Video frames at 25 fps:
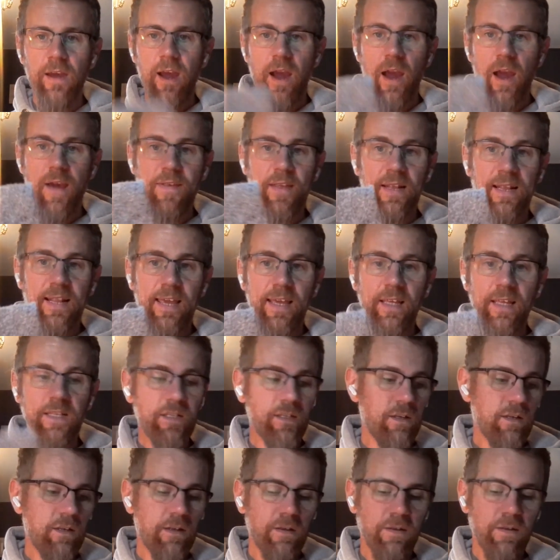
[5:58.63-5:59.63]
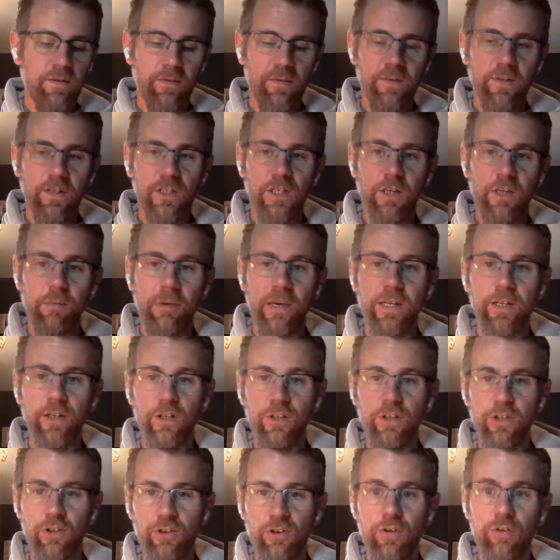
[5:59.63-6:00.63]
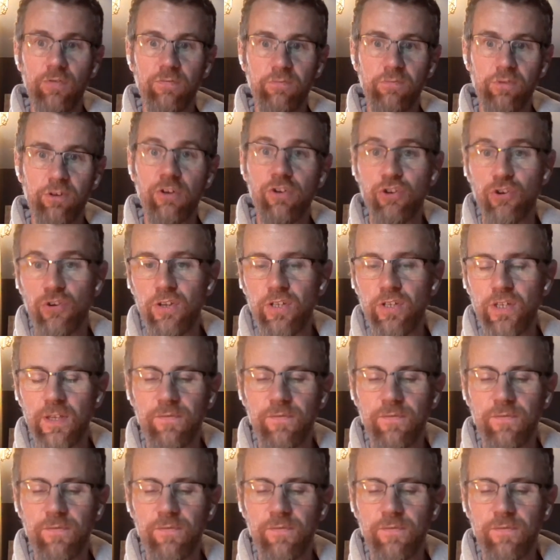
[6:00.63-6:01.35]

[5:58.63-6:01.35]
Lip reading: and then later, depending on your choice